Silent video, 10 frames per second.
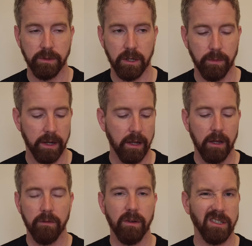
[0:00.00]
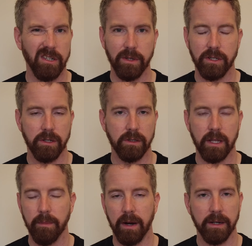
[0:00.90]
somewhere. First 2 issues,
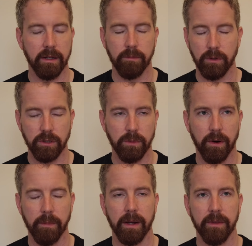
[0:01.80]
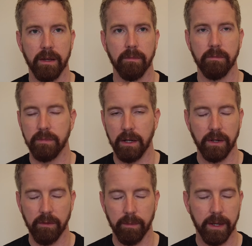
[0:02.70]
they're minor, I'm not too worried about them, they'll
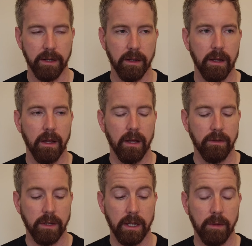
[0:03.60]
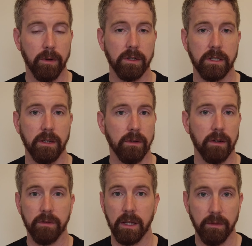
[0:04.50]
get repaired. The gearbox seal,
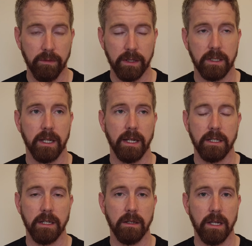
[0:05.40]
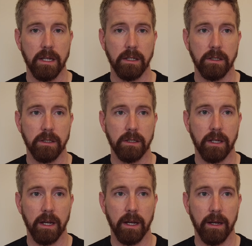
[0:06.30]
after they've investigated, is...
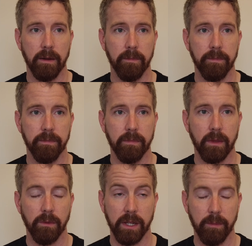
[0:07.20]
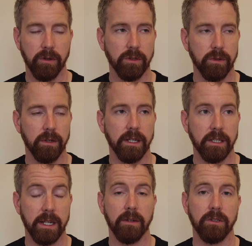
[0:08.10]
or the gearbox oil leak
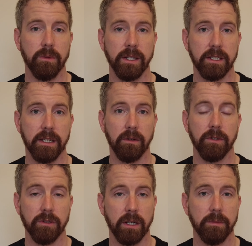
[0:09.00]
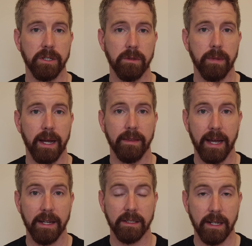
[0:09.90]
is down to a seal on the transmission pan
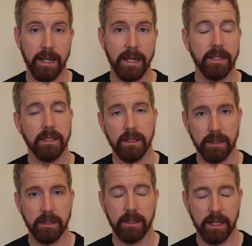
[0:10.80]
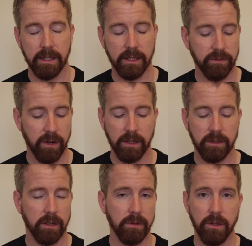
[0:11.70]
that has leaked, and that's fine.
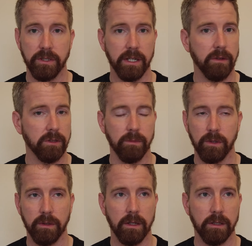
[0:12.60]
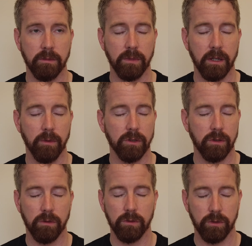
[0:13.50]
So a new seal, some gearbox
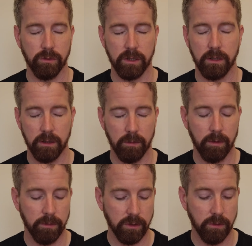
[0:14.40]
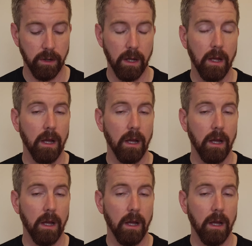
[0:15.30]
oil, sorted, no problem at all.